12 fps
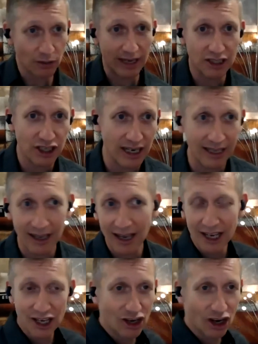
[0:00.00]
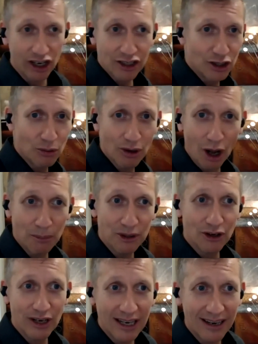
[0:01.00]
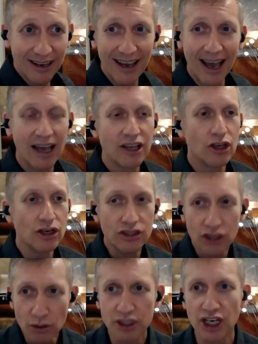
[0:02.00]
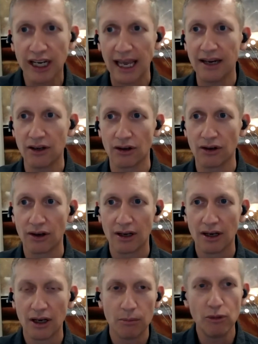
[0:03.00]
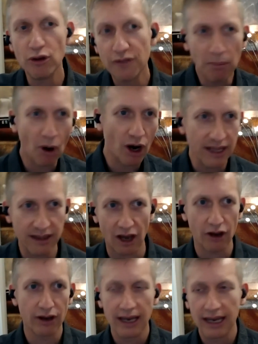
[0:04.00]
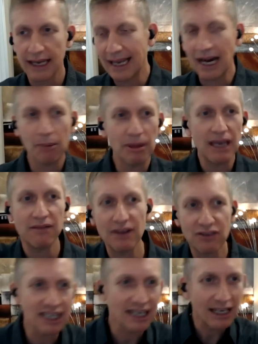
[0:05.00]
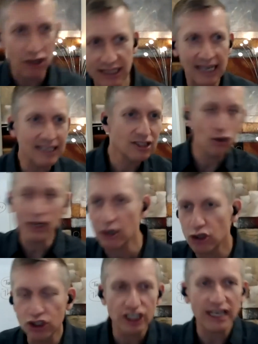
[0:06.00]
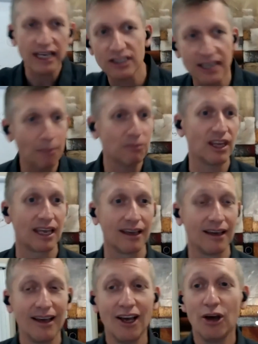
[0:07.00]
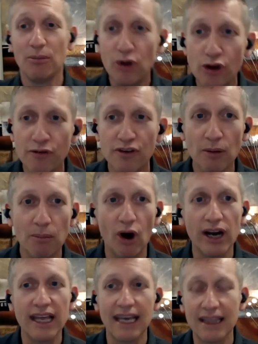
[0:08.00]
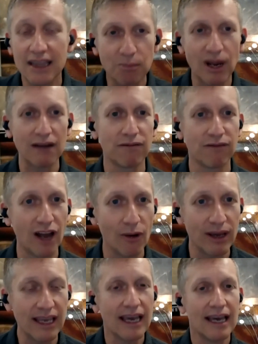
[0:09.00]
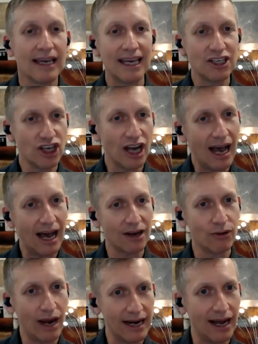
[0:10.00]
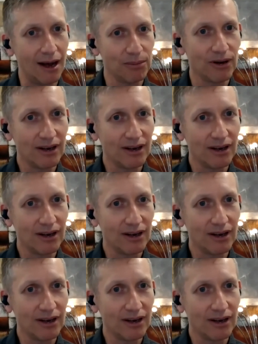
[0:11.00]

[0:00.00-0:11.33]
energetic, you're not going to do what I'm doing. You just do what you can do. Move your body, though. Get up, even if it's a little dance, do a little jig, something. Move your body, get the blood flowing, get your heart rate up.